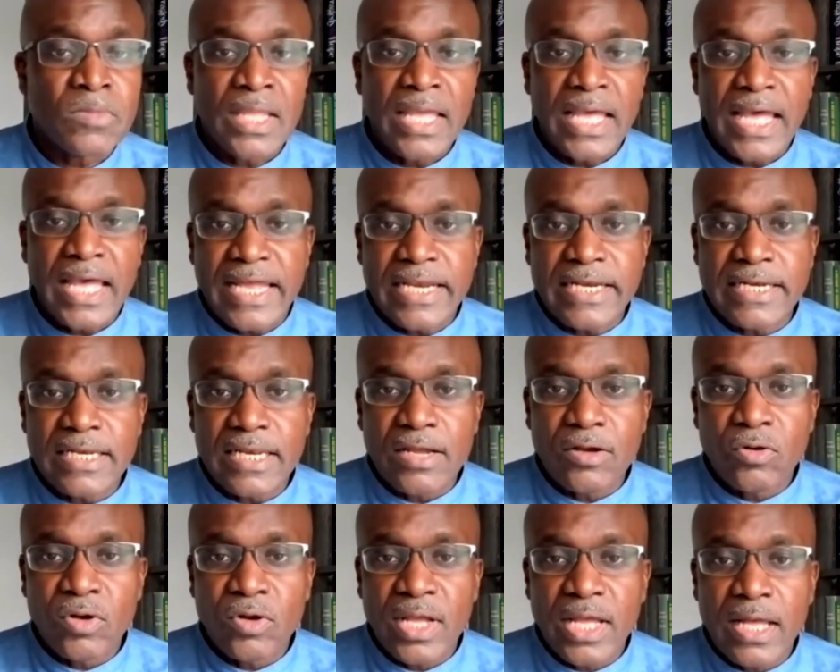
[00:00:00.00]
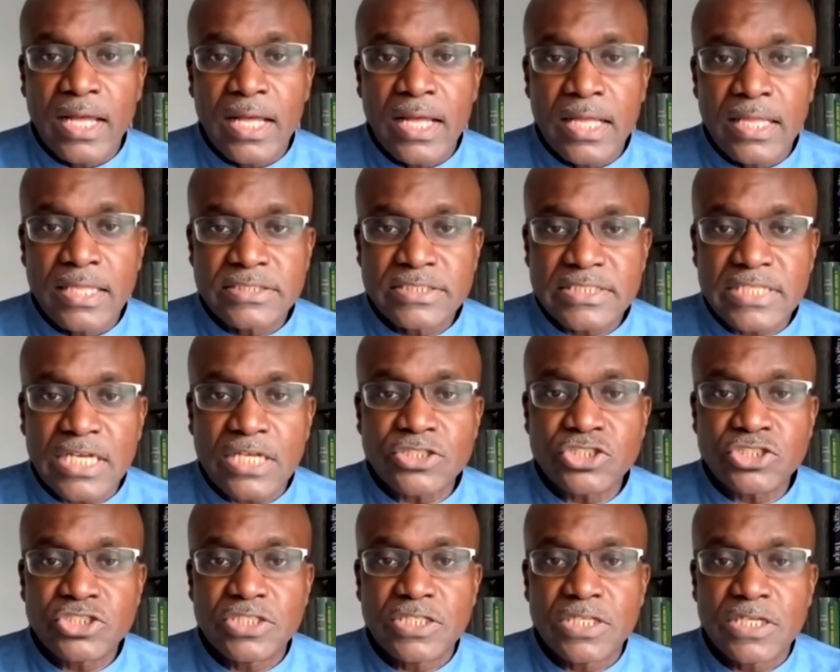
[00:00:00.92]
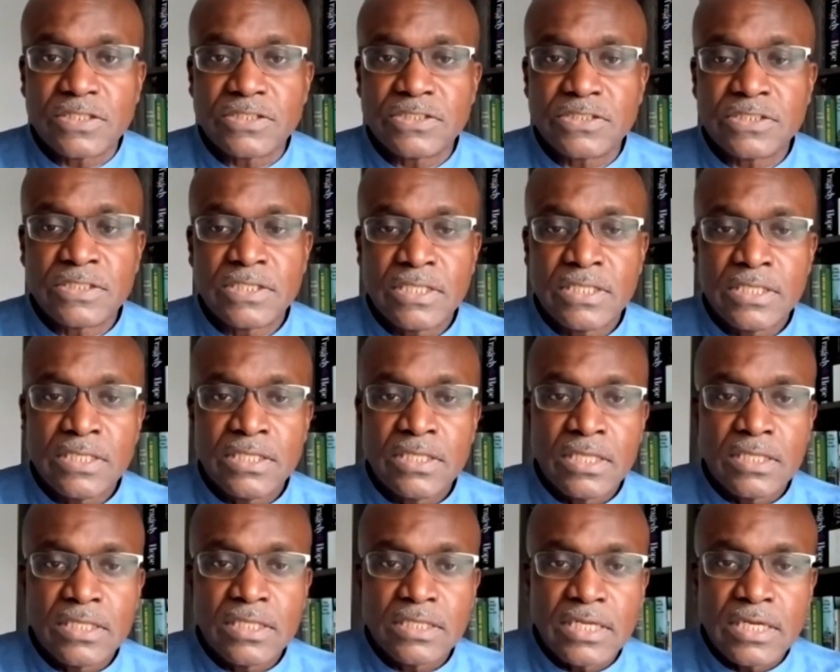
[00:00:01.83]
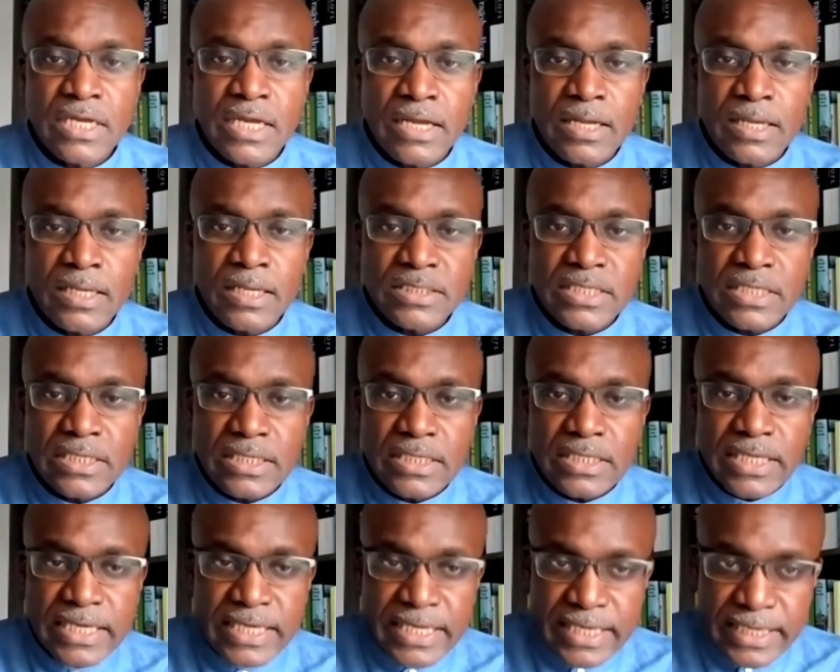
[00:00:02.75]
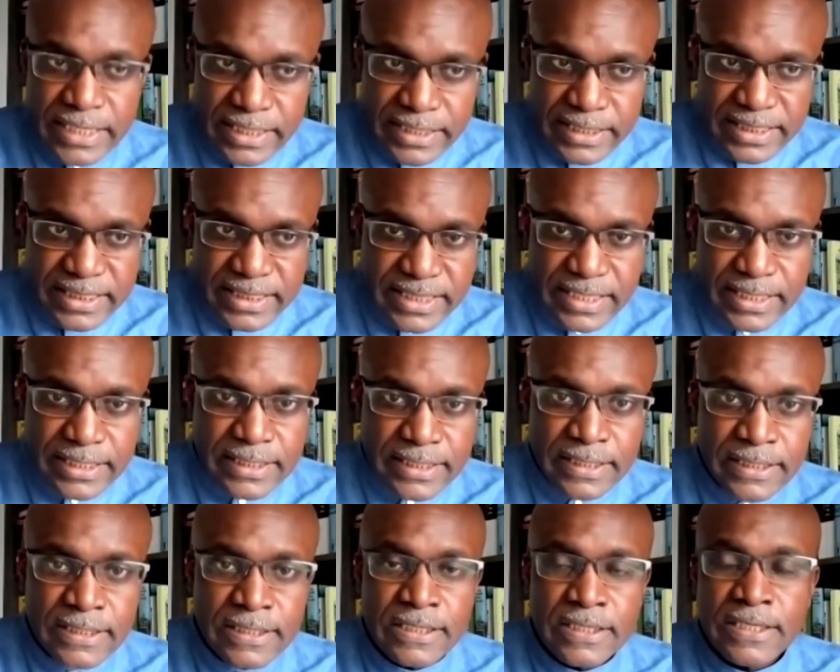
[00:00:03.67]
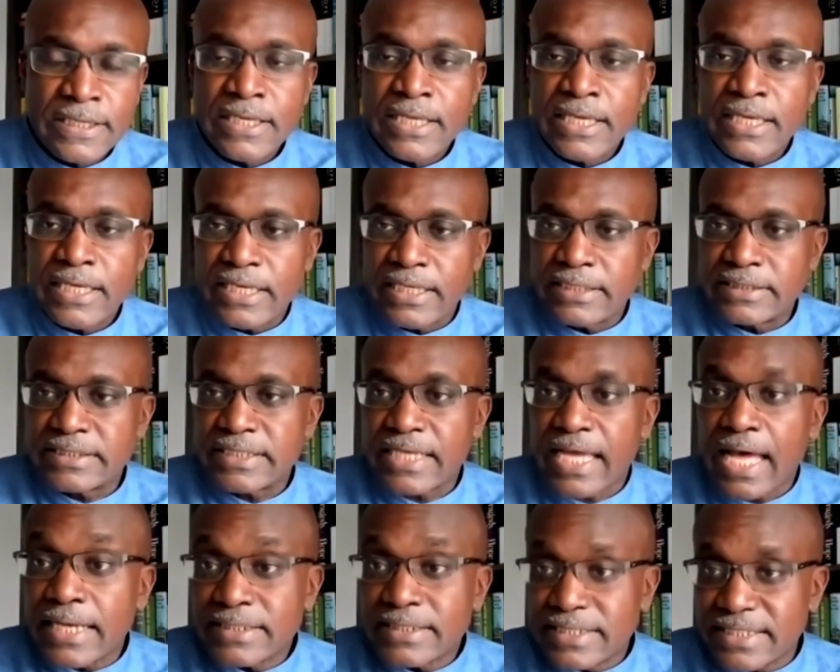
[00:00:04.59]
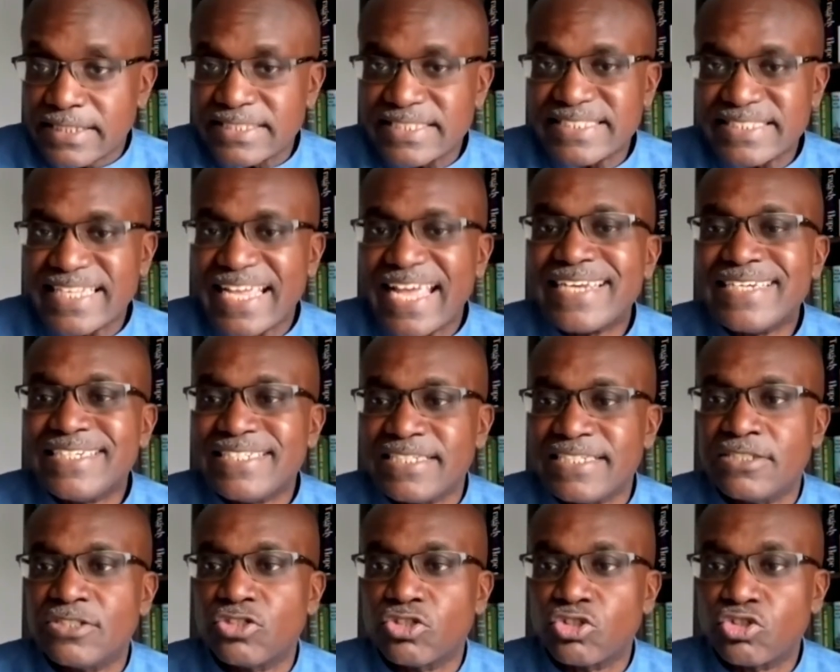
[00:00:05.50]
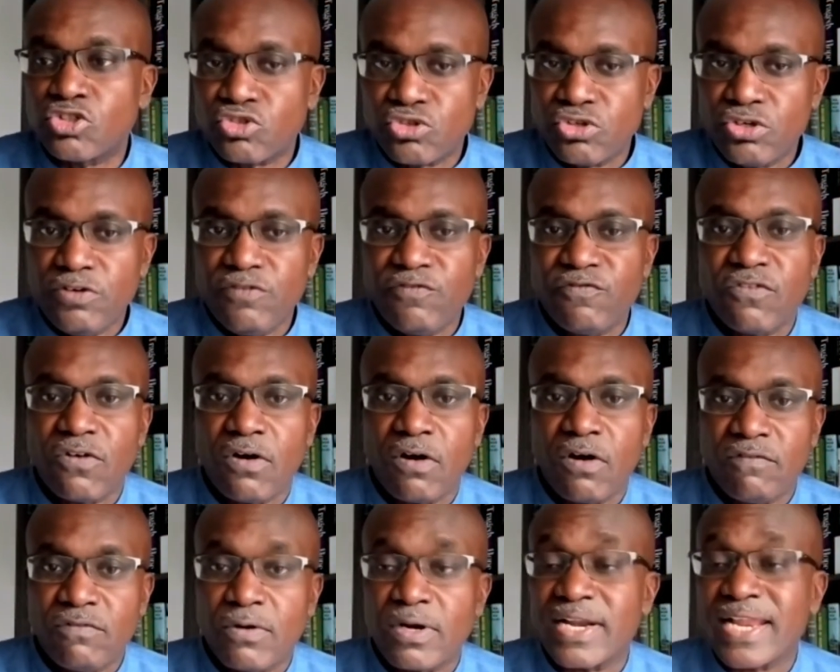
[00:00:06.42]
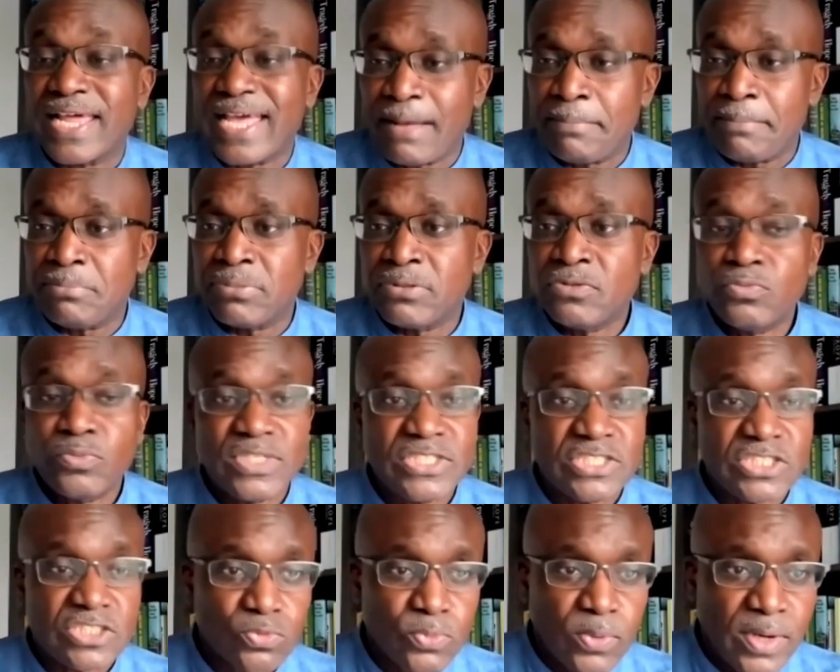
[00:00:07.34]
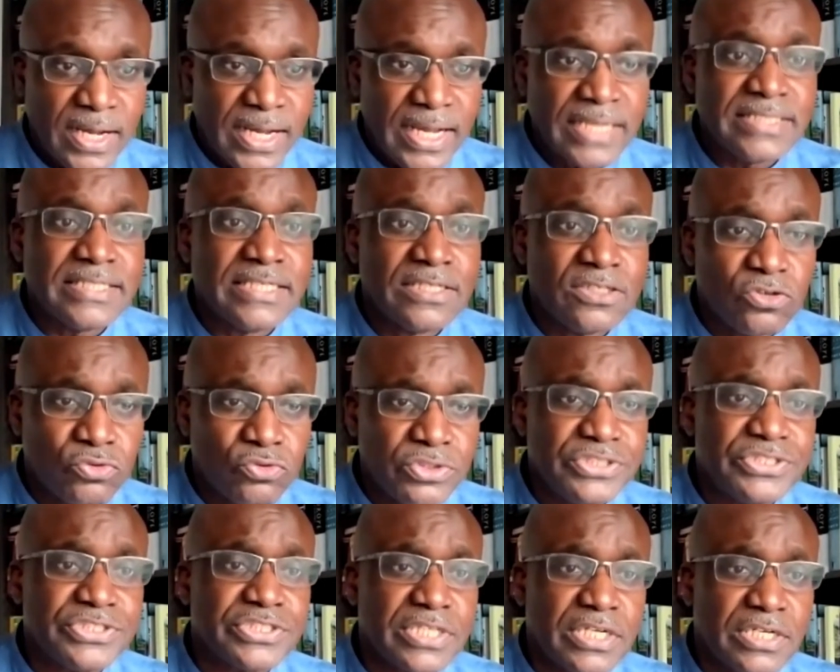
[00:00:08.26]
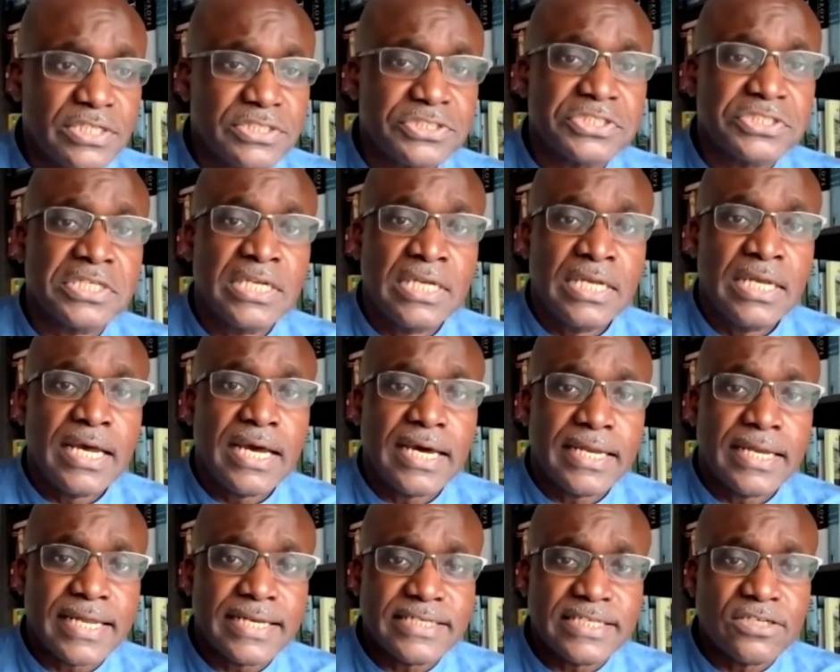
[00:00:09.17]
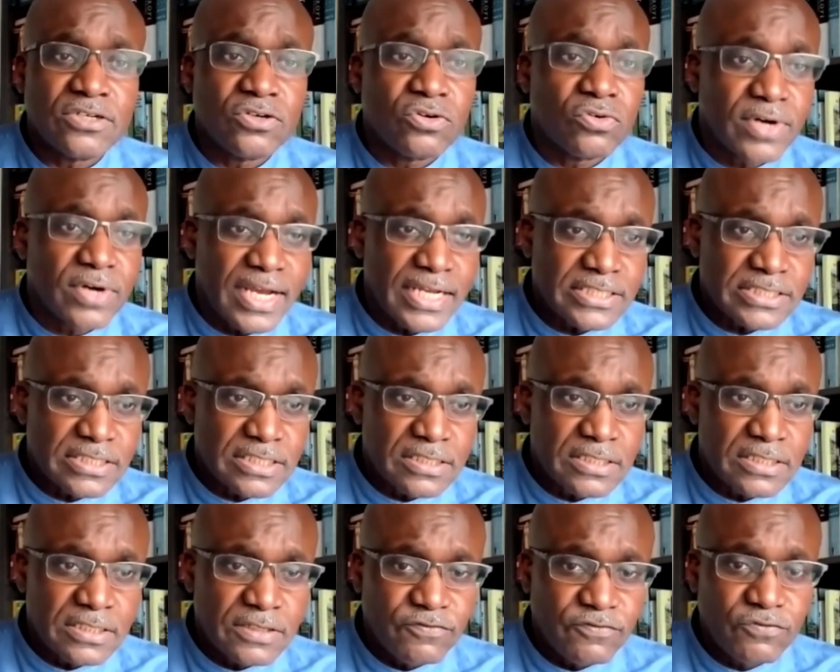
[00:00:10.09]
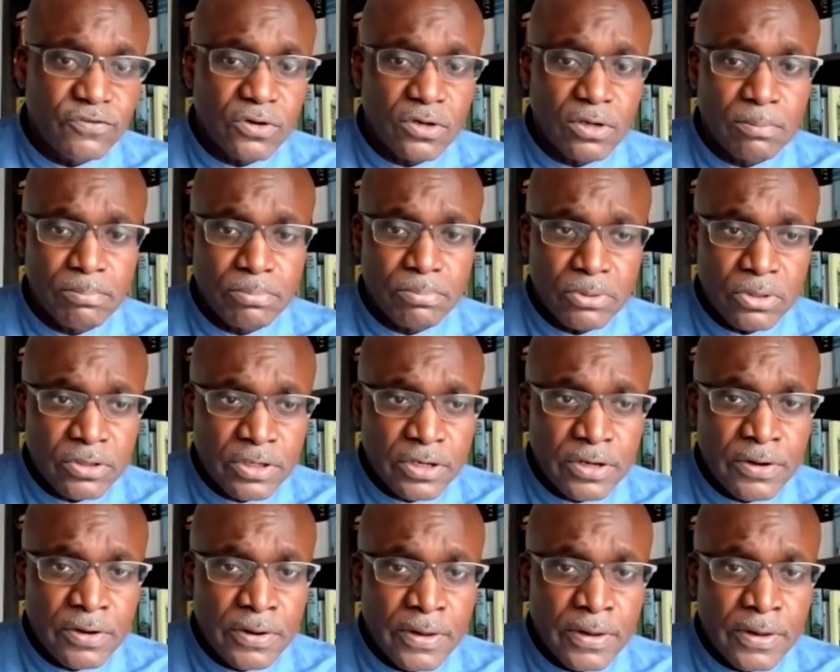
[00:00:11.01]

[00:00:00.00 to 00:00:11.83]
And such that the key thing is understanding the truth of what happened, which is why I did the research and I did the writing for the book.